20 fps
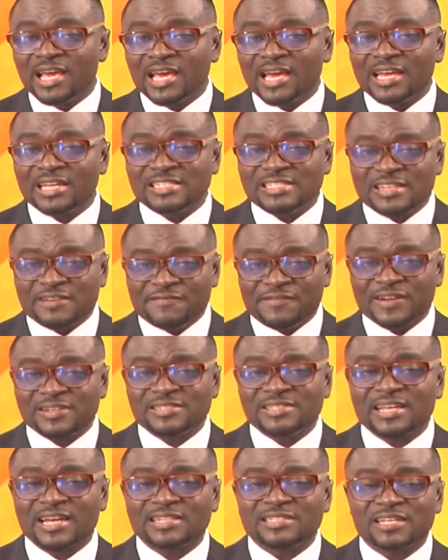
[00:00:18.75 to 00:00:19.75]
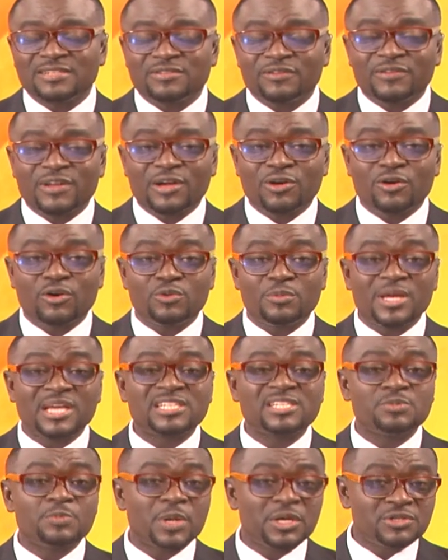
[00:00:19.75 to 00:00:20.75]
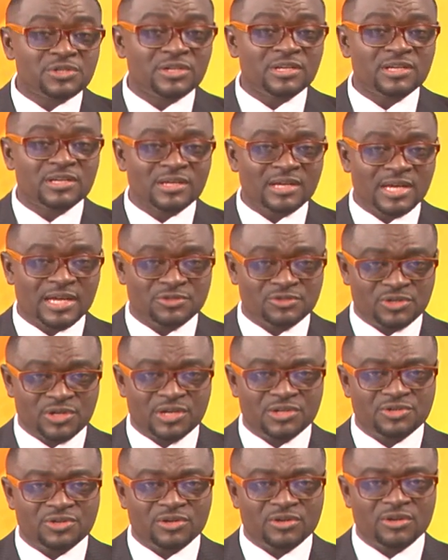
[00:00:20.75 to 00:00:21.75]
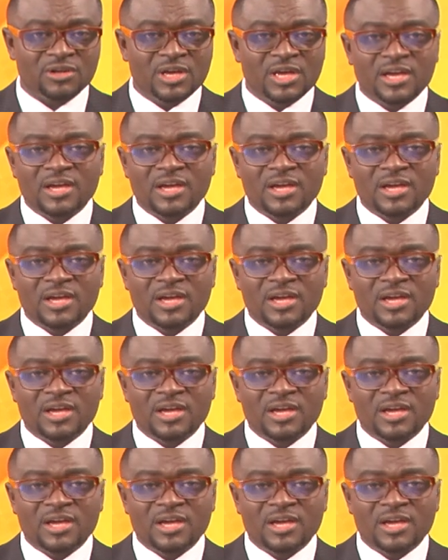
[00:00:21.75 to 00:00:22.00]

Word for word: in different sectors of the economy, especially education,